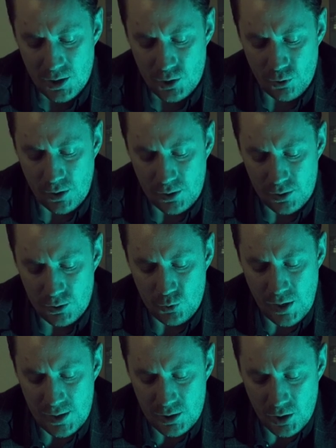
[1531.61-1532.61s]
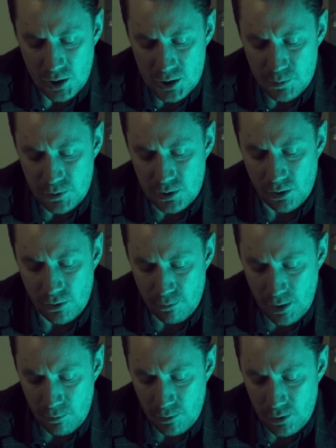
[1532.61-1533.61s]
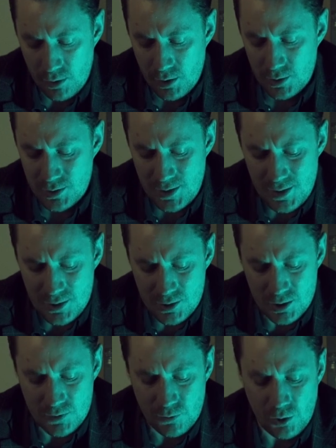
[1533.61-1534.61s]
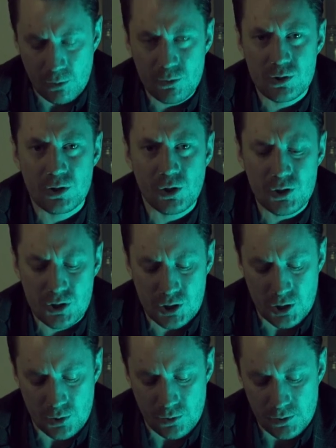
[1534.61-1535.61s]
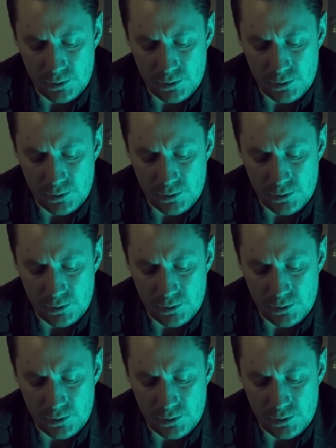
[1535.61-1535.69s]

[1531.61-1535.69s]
You're at the hospital, remember? Jesus, we almost lost you.